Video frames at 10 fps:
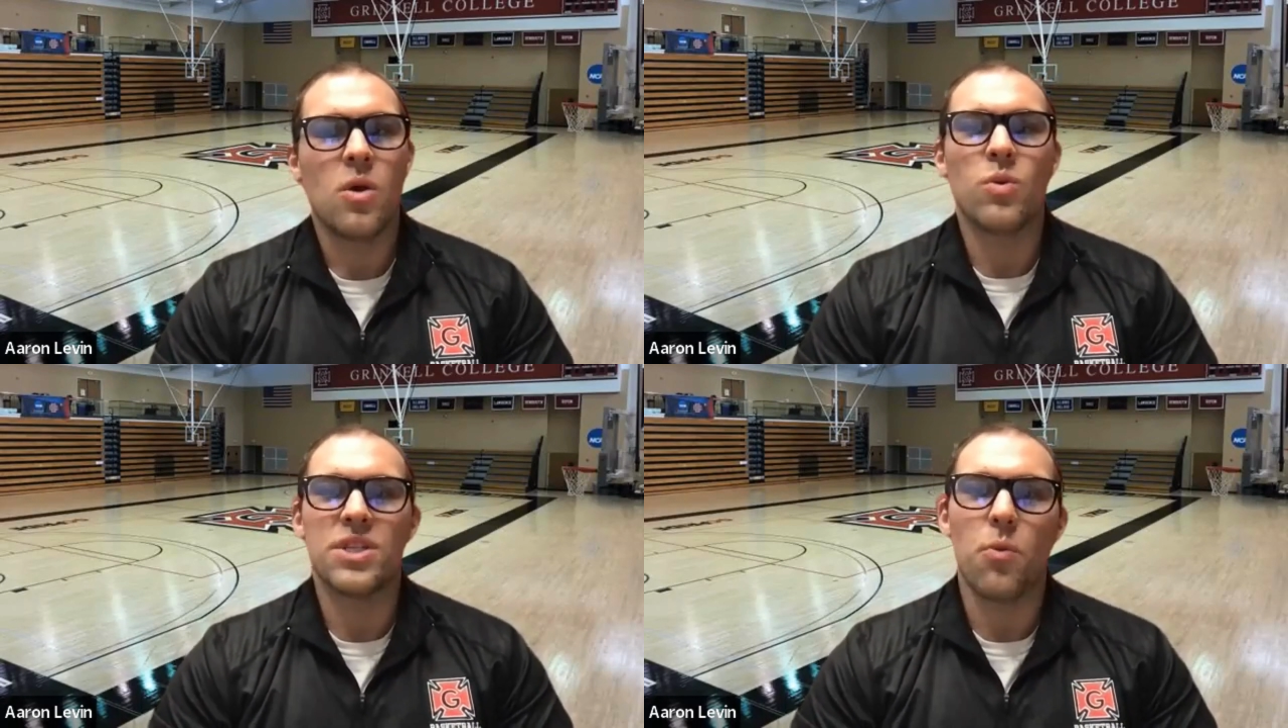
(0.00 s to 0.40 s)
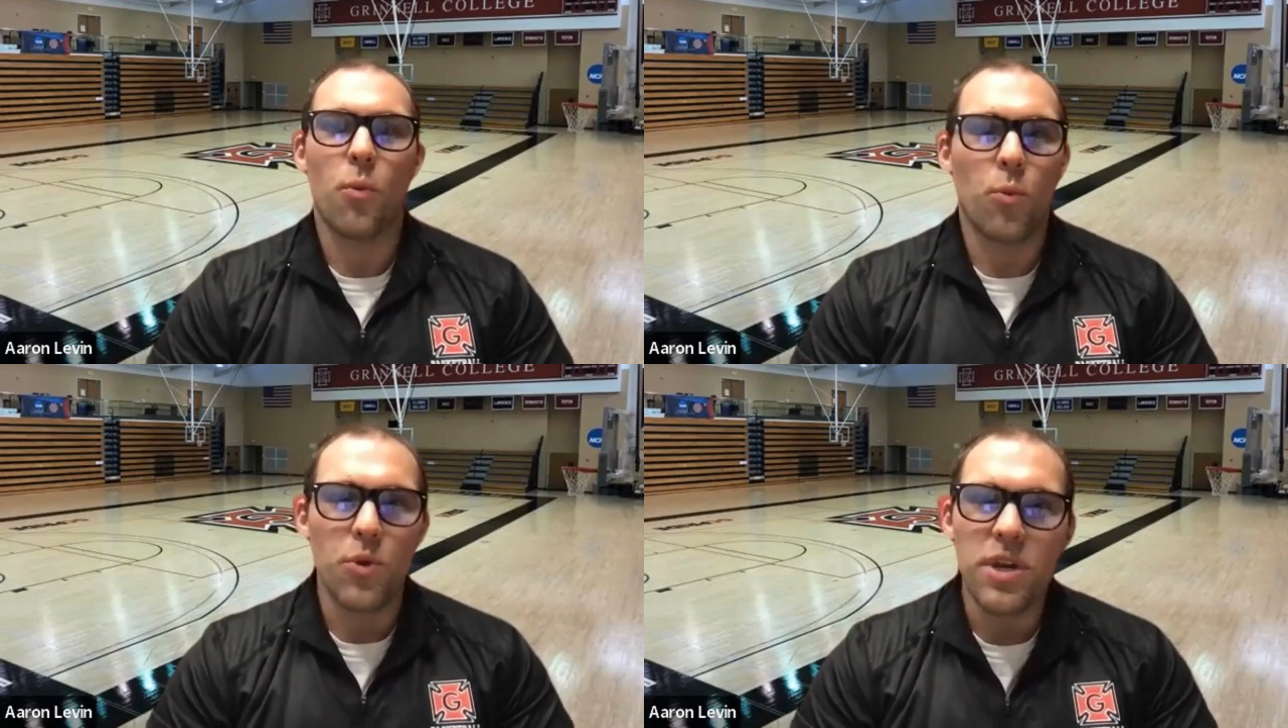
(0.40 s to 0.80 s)
Was it
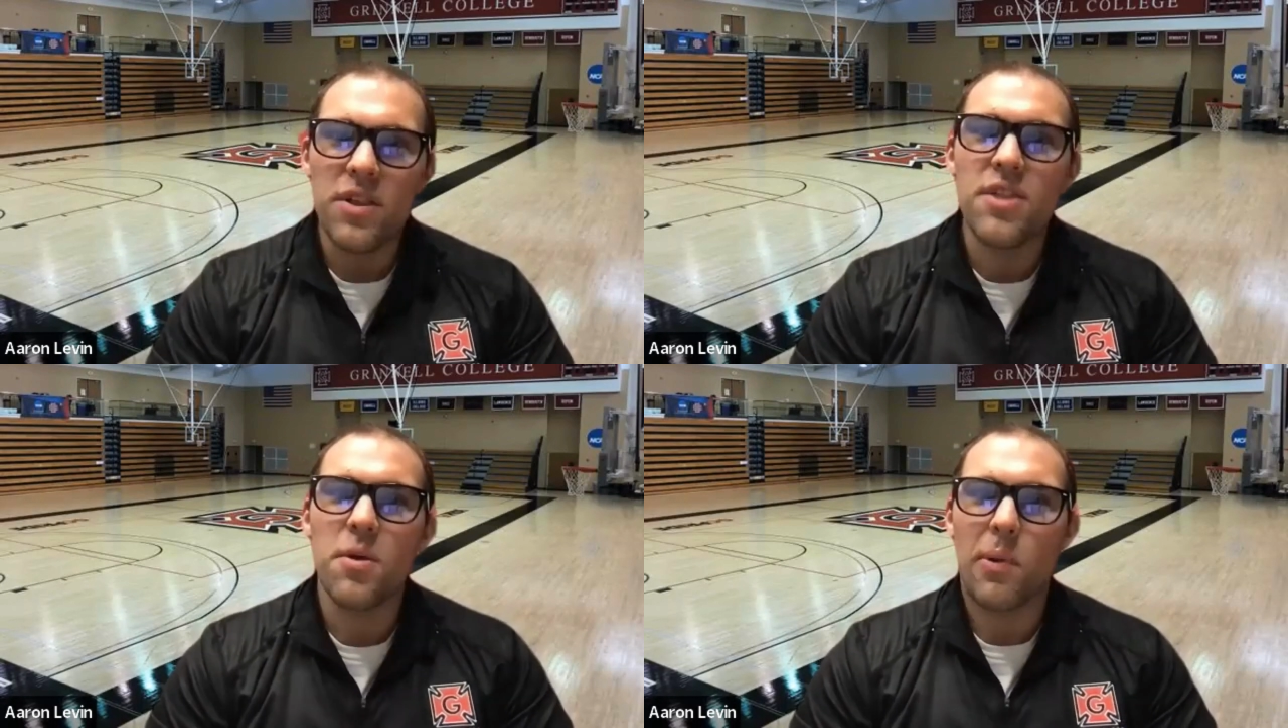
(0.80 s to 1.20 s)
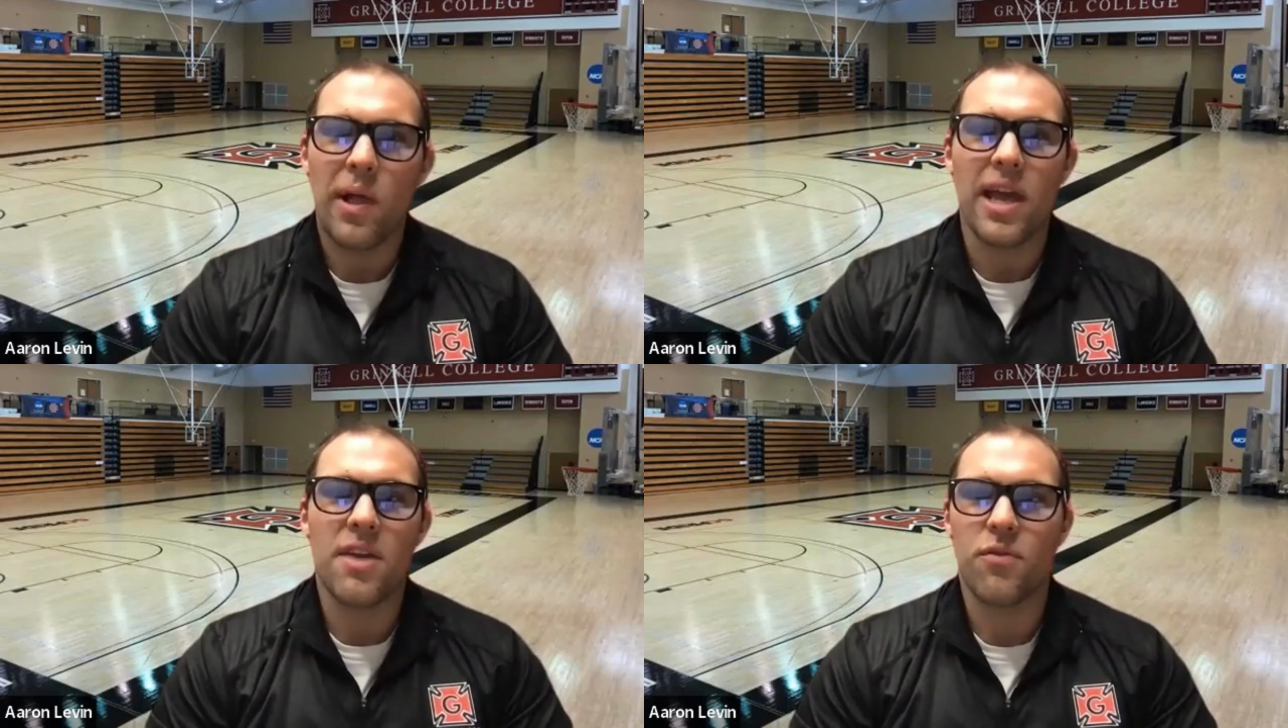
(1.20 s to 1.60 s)
really the
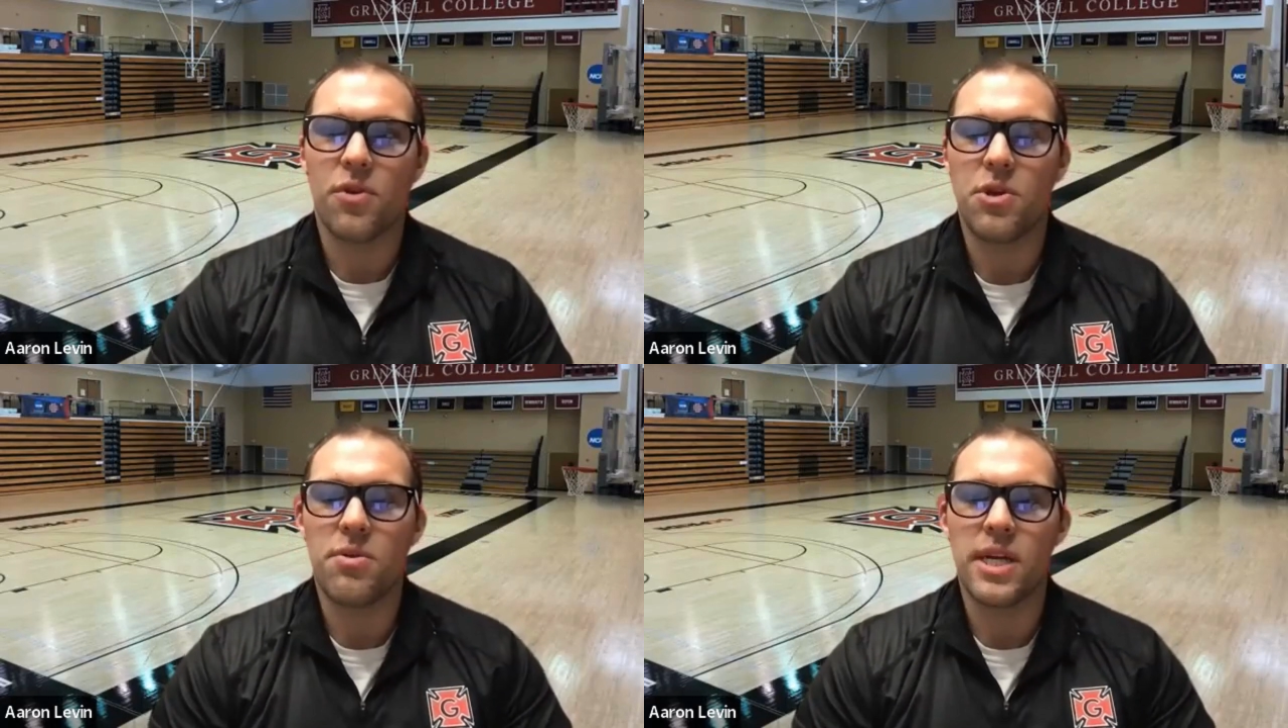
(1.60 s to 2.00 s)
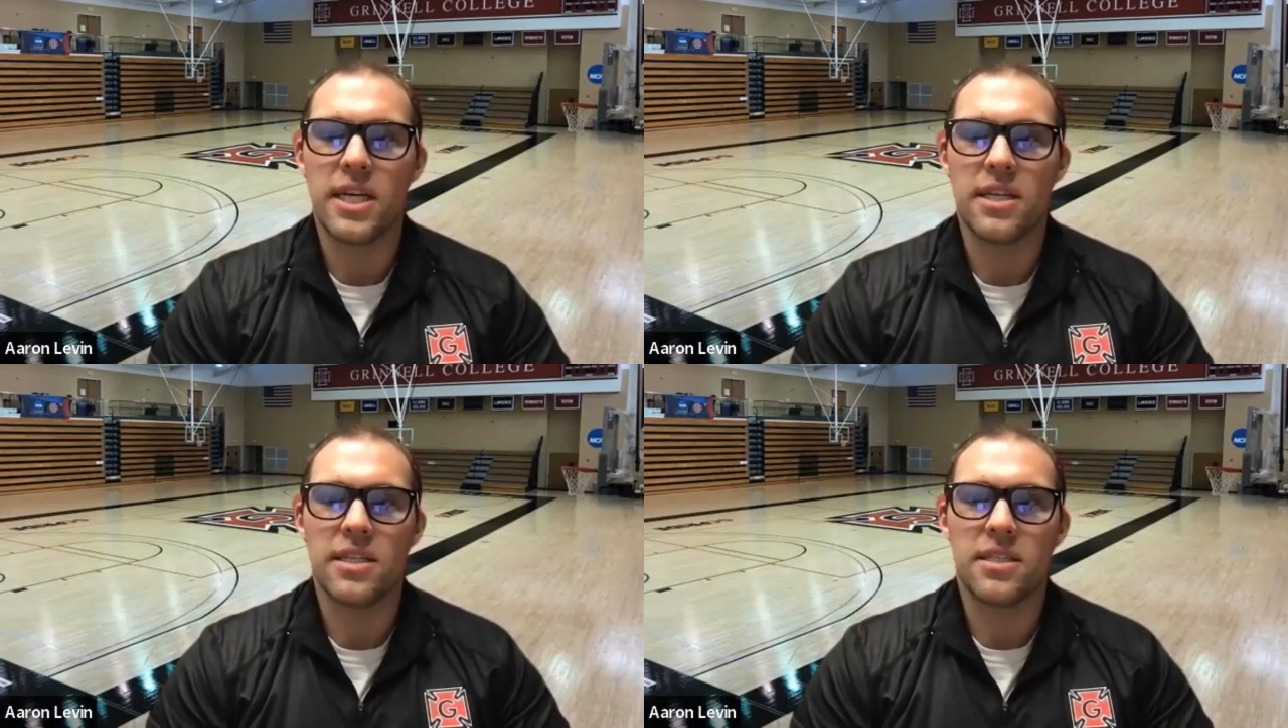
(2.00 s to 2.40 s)
plan for you
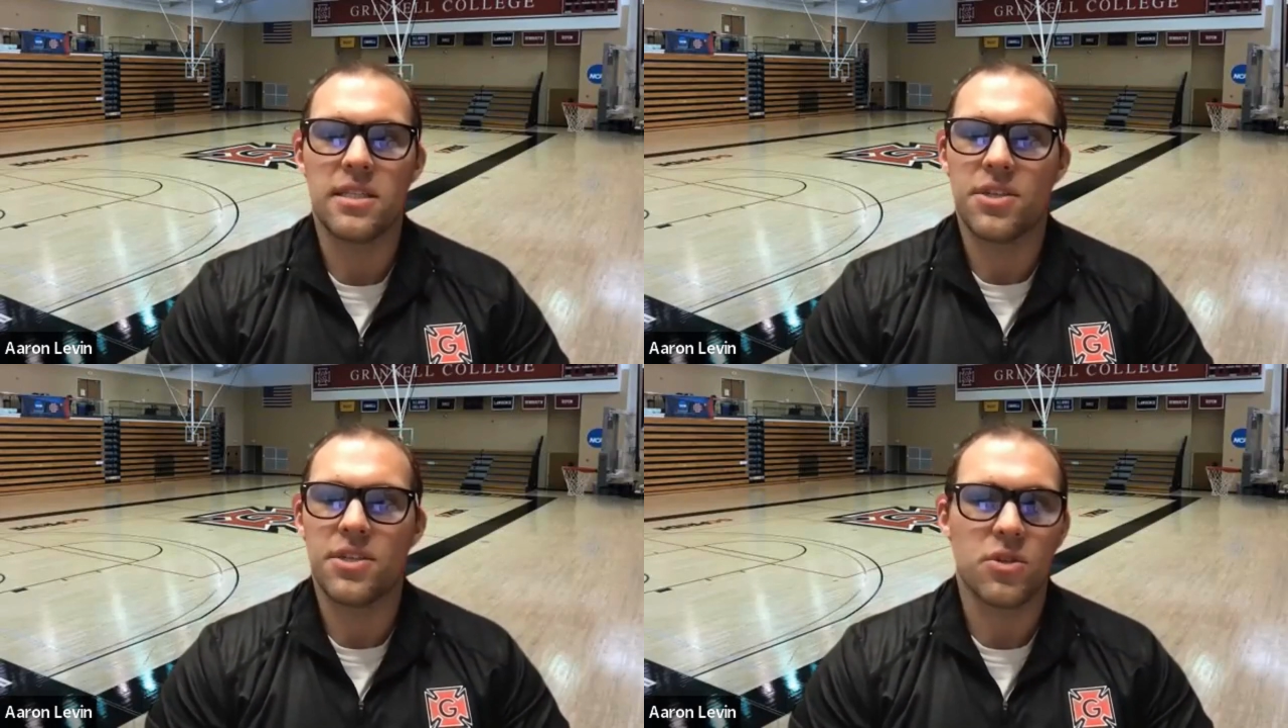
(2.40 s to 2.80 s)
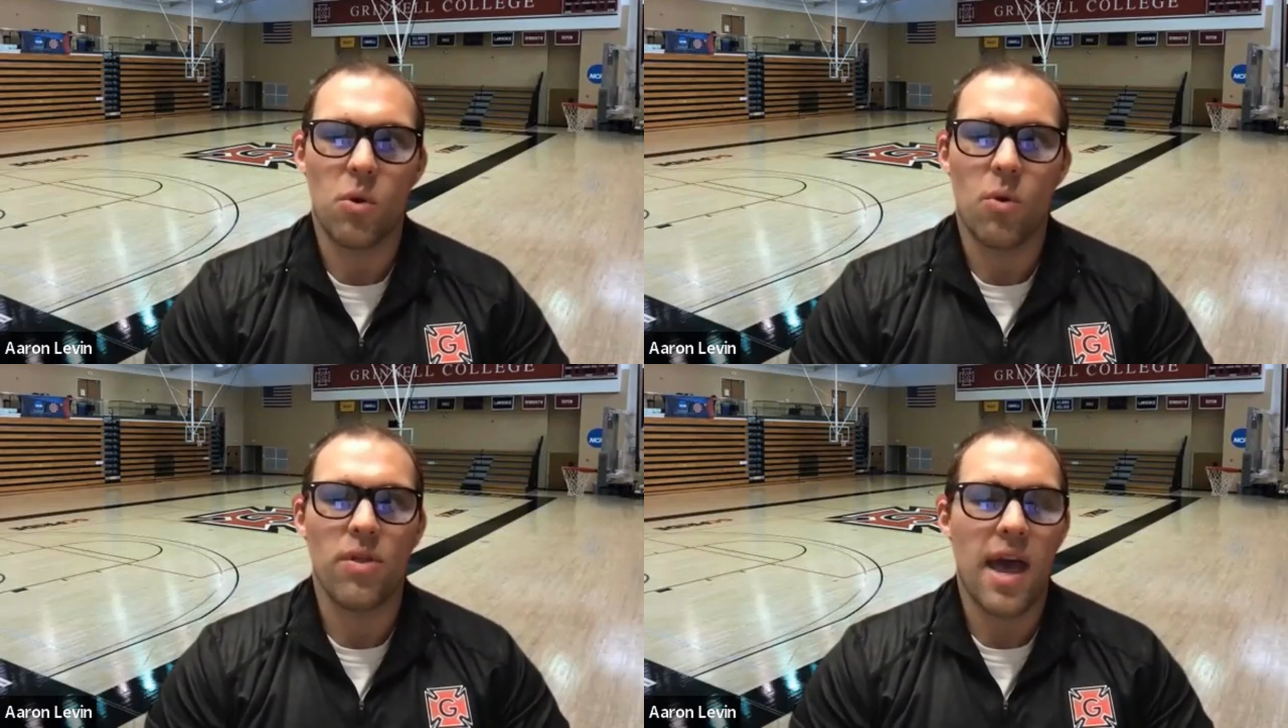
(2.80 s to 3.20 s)
to just
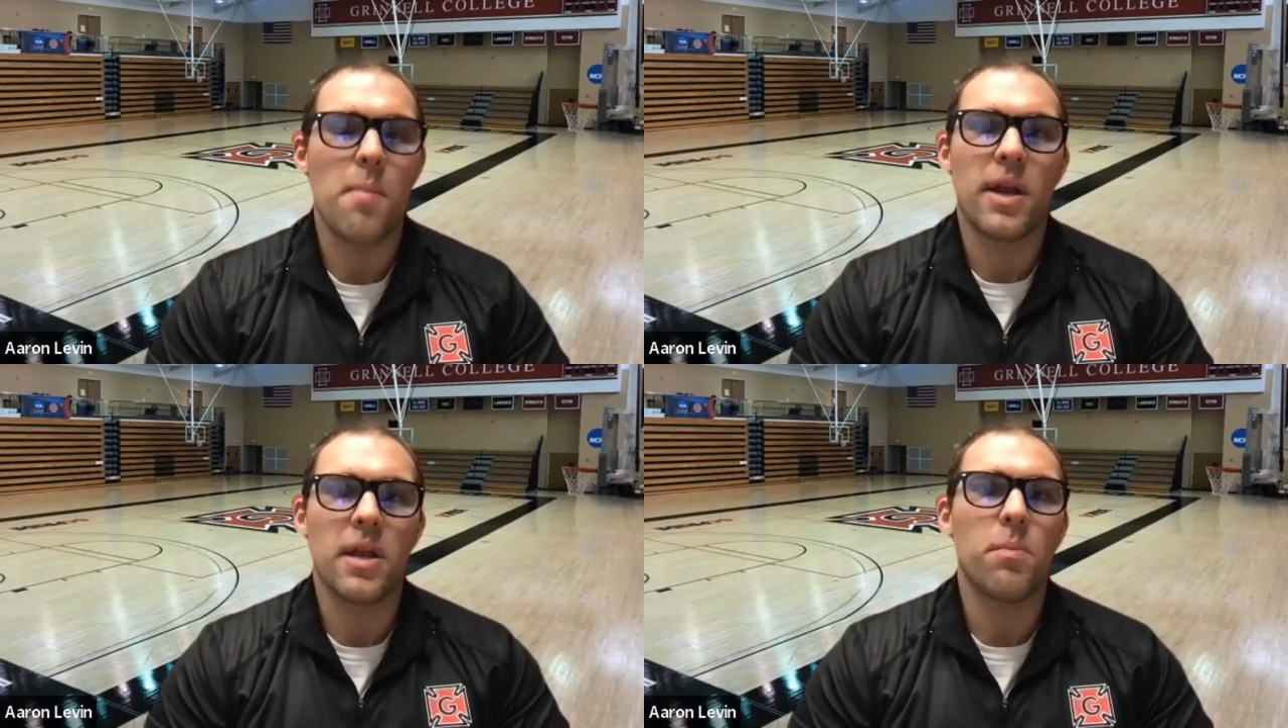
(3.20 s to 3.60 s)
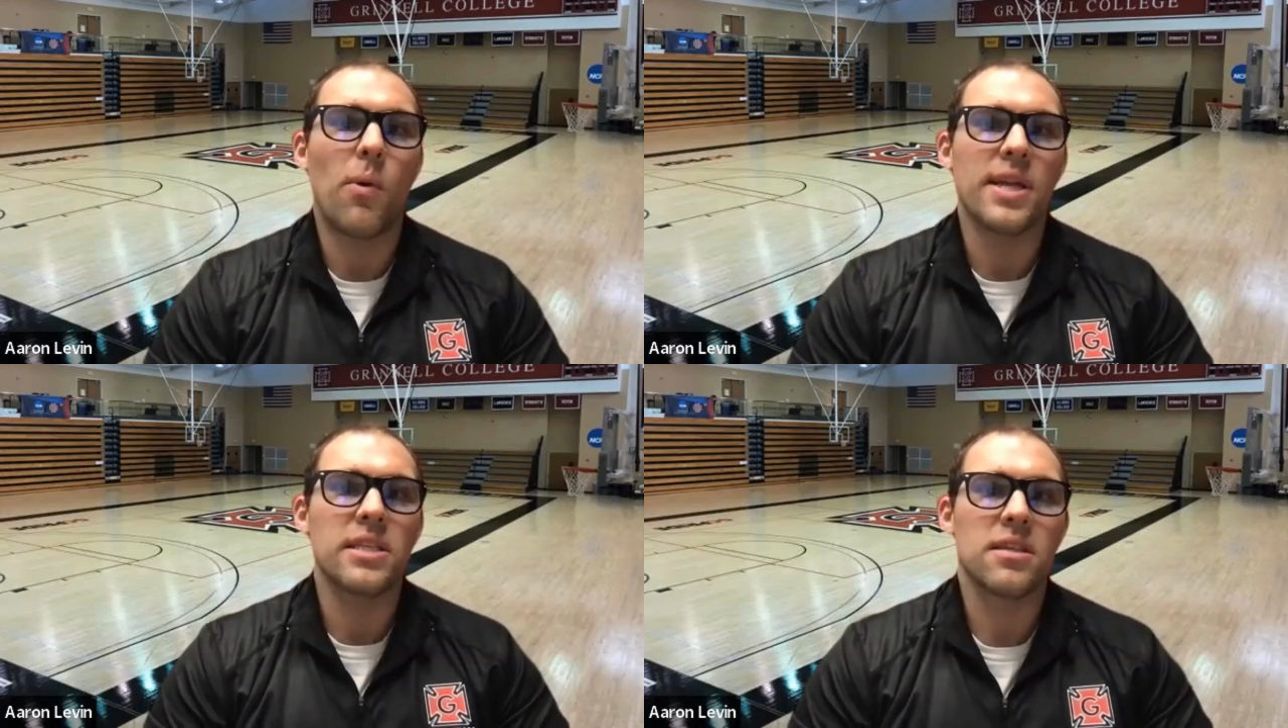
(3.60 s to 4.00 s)
score that many
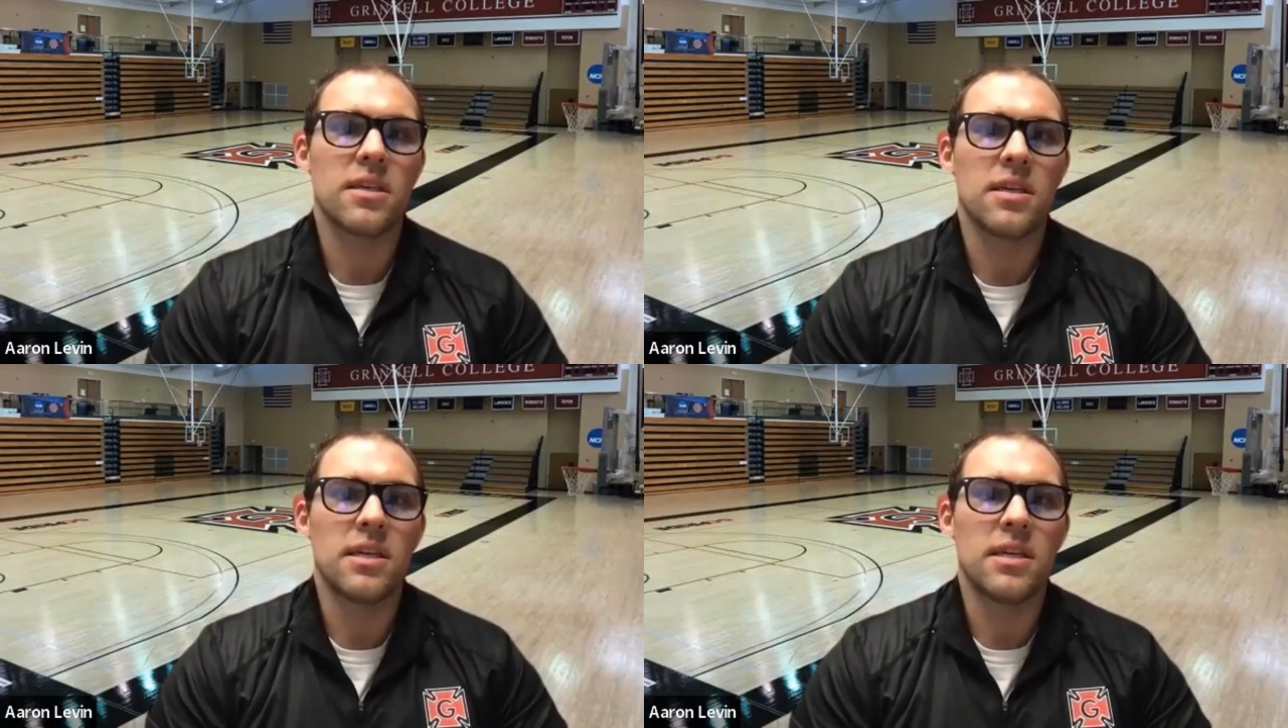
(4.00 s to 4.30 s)
points?